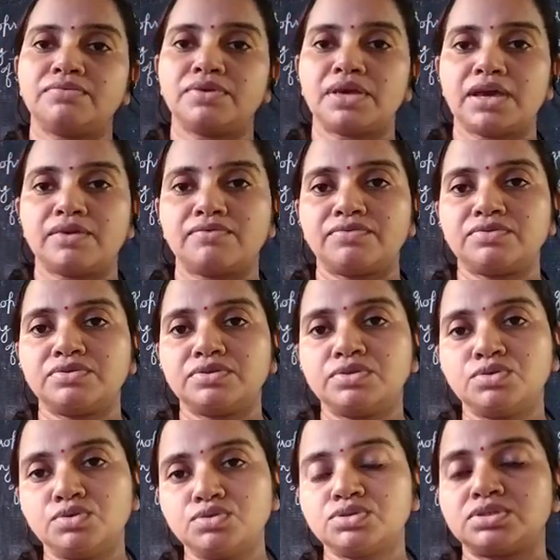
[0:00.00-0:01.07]
We have
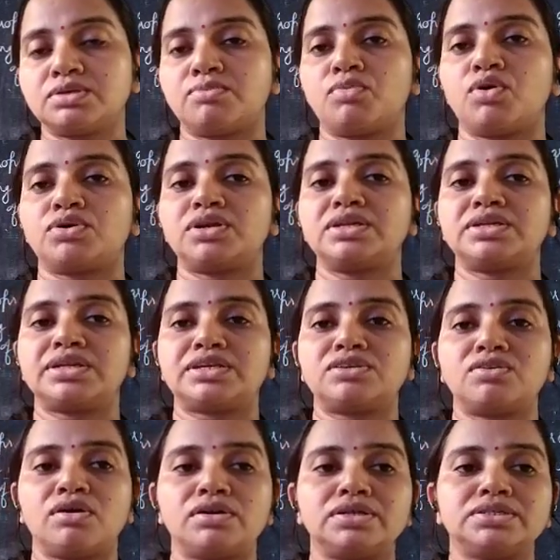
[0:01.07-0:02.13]
used the modern
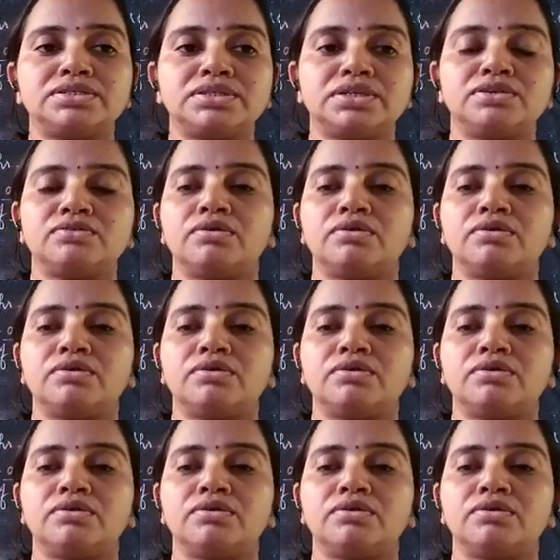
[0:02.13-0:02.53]
technology